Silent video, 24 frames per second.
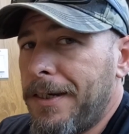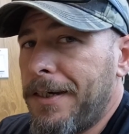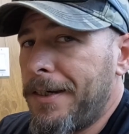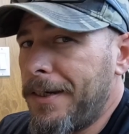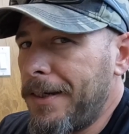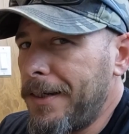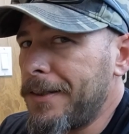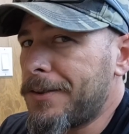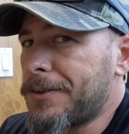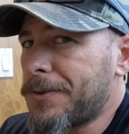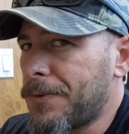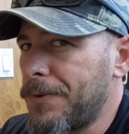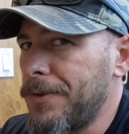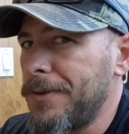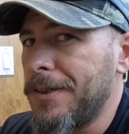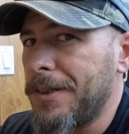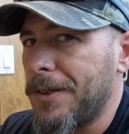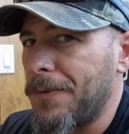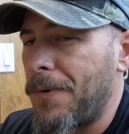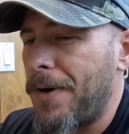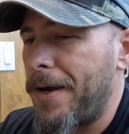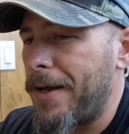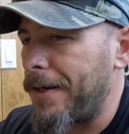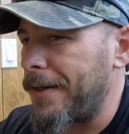it's really
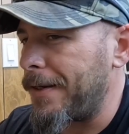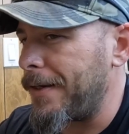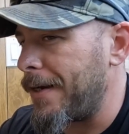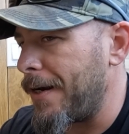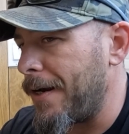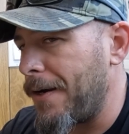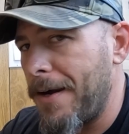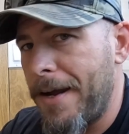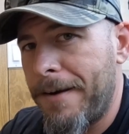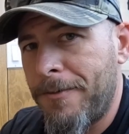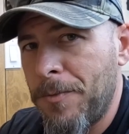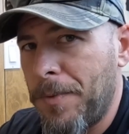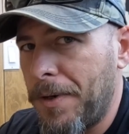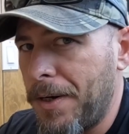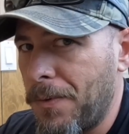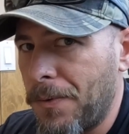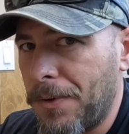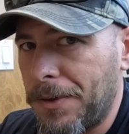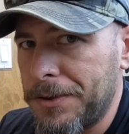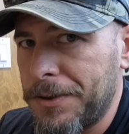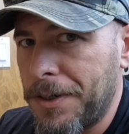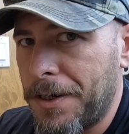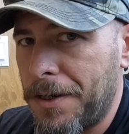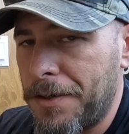the way to go. Everybody
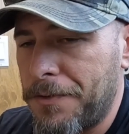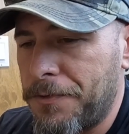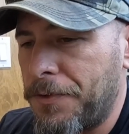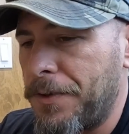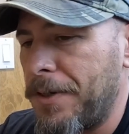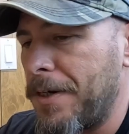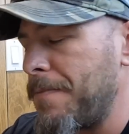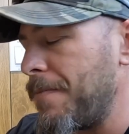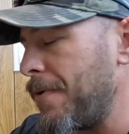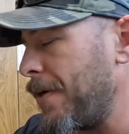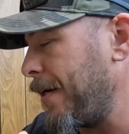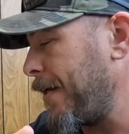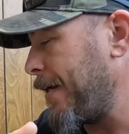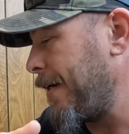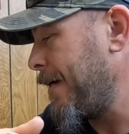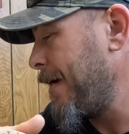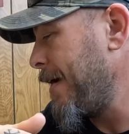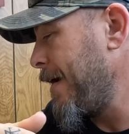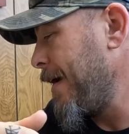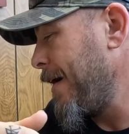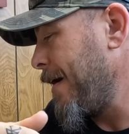works hard for their money.